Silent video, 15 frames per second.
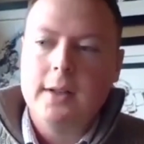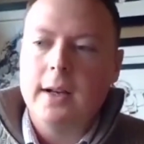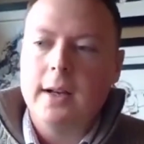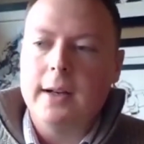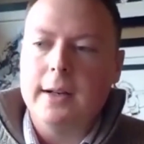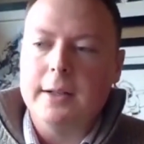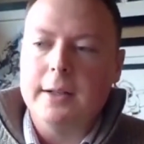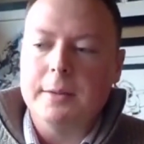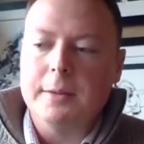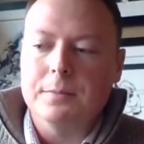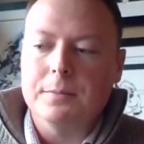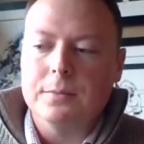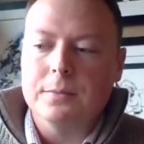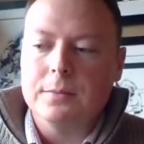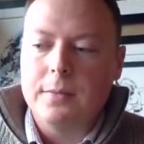
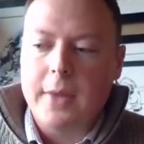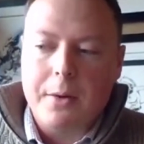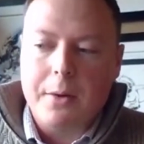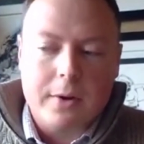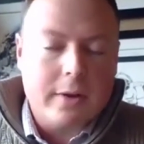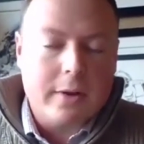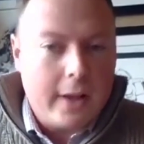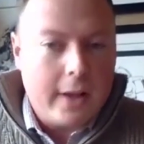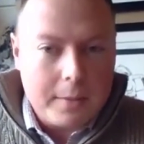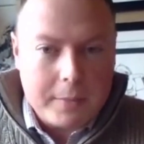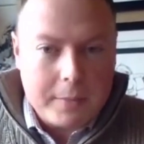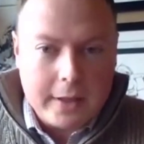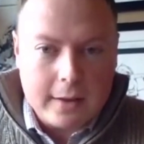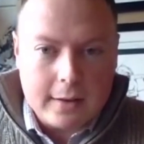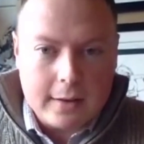that we're
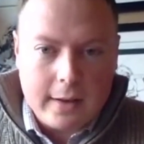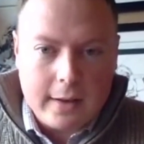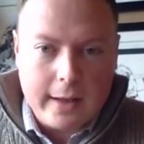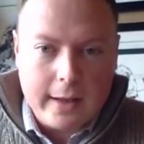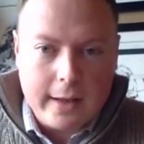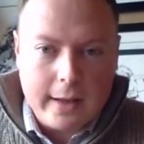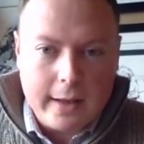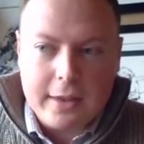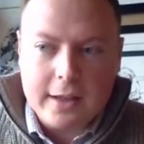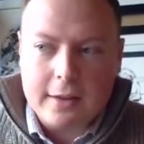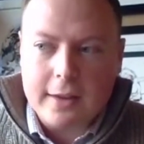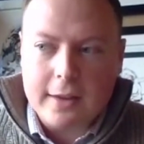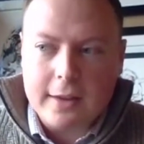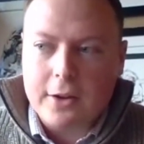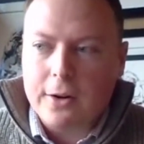developing. And I
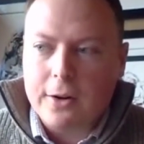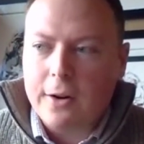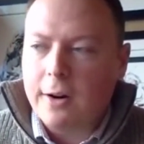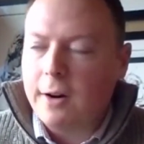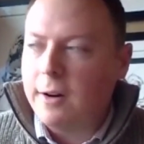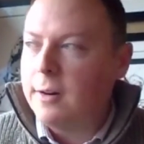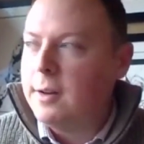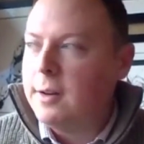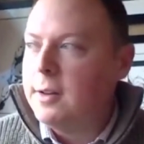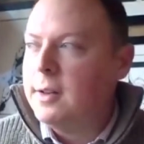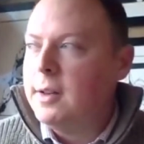think that there are,